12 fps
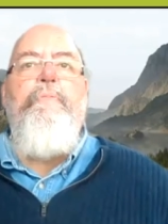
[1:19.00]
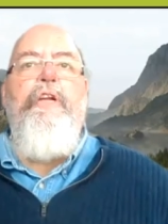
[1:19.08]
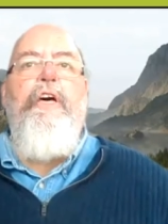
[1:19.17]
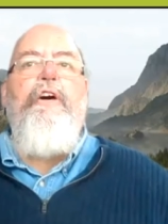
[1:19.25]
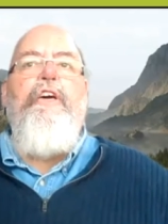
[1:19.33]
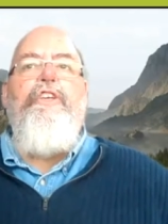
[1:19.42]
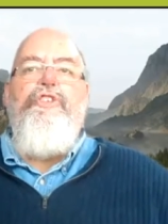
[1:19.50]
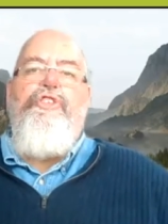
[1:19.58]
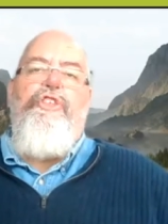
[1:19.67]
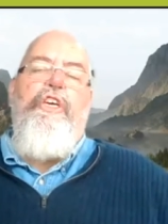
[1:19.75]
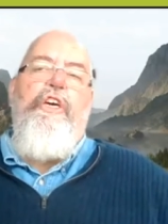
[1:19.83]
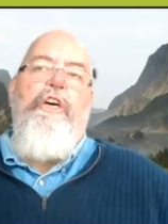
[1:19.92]
seminar
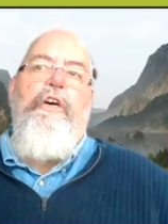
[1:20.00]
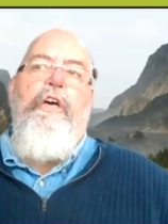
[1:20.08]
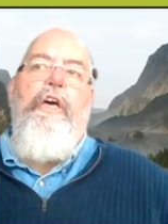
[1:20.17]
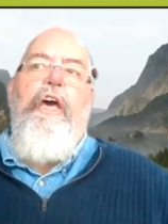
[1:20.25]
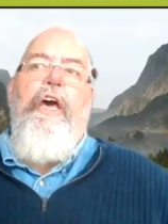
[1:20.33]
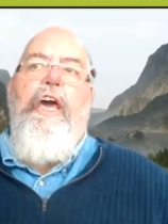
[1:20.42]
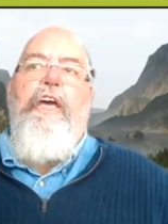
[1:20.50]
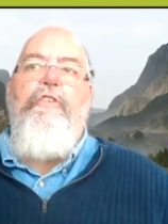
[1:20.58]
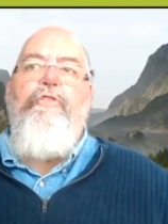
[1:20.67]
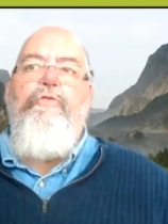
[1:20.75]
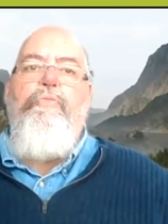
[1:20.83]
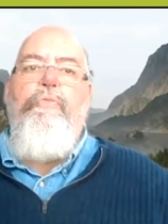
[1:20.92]
each year,
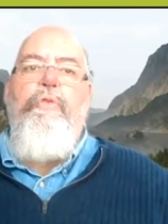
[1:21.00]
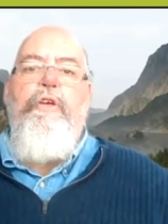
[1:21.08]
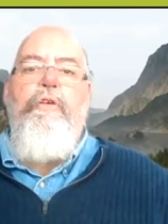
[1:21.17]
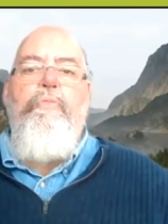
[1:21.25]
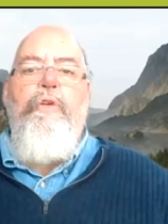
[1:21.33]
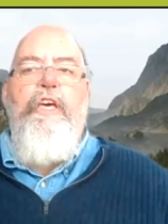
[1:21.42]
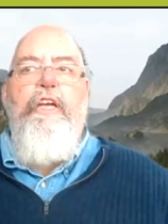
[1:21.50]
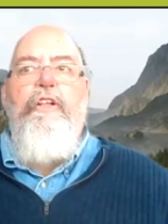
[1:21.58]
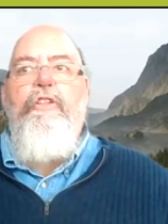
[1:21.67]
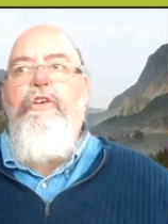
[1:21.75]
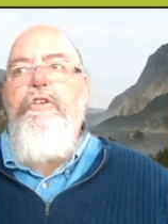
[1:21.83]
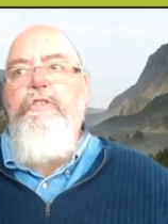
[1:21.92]
and we we get
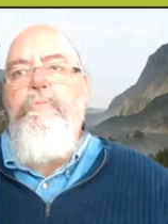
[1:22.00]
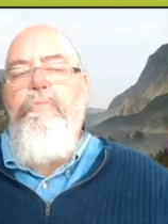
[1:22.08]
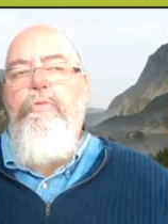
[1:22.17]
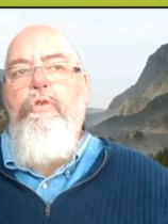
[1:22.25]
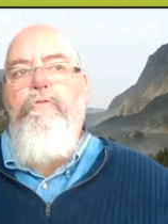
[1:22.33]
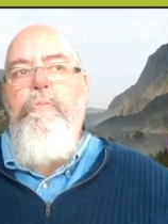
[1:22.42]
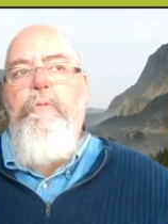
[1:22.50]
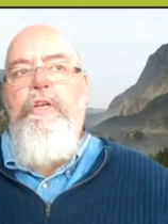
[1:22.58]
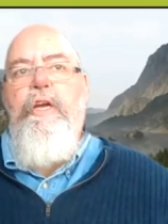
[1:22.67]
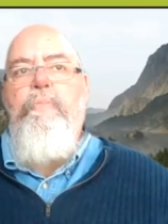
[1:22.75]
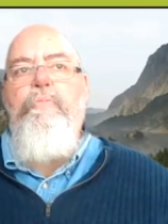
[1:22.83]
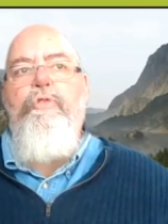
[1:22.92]
a lot of support from
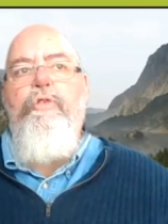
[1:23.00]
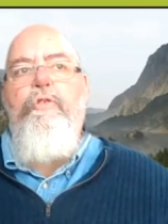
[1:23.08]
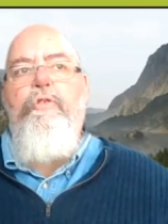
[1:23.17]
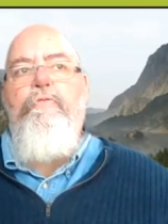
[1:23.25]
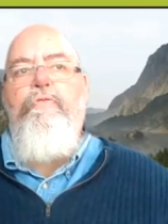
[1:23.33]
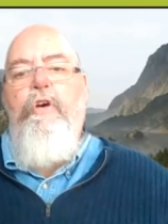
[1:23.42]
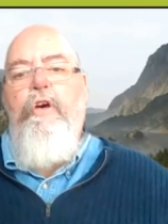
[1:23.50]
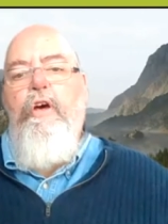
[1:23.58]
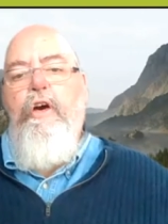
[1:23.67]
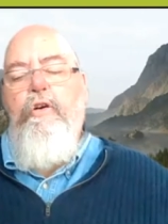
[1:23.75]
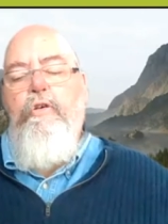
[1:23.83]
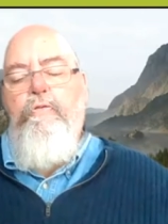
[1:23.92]
a number of
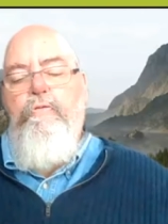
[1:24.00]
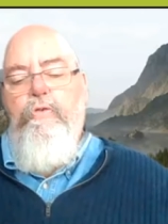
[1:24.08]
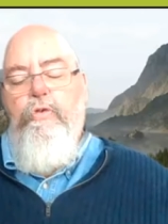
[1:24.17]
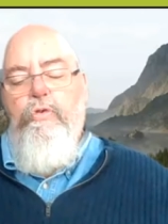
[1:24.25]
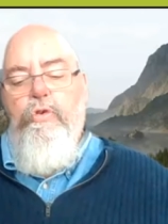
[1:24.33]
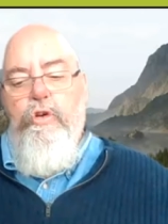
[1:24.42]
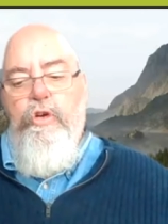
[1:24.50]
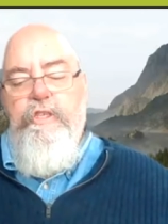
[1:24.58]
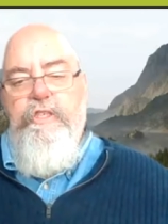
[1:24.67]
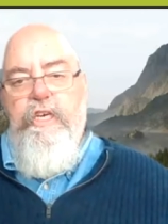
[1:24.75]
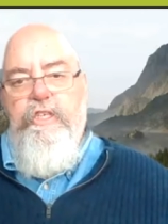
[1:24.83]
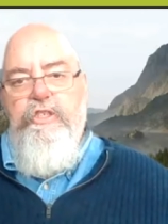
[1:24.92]
of
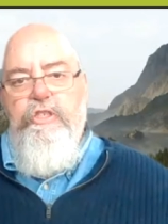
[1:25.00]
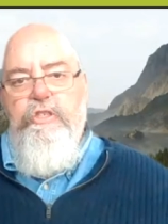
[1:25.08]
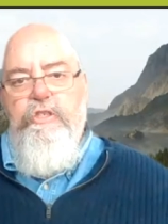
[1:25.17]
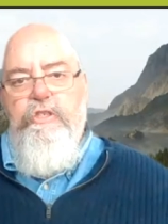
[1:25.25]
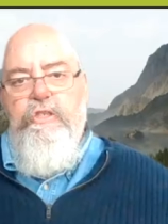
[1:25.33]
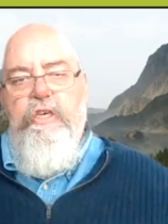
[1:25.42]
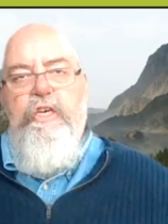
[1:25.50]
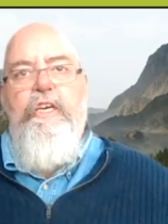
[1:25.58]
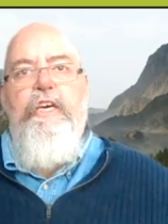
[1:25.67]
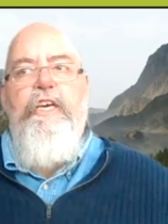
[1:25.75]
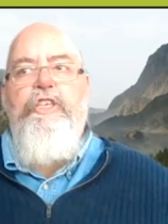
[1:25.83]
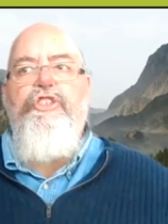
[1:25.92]
organisations
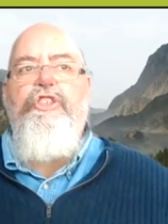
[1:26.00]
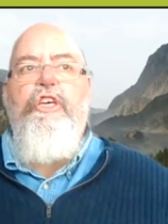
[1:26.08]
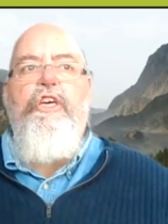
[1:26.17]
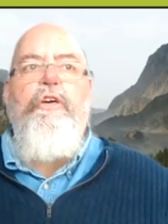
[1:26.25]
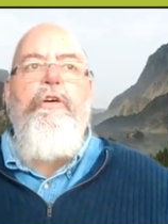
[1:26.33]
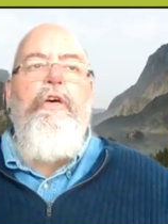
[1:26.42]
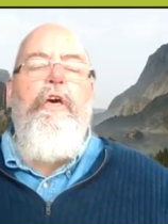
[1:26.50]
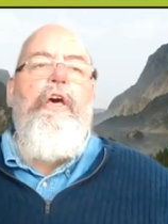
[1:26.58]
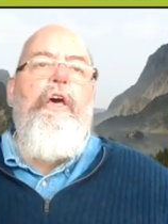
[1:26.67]
each year.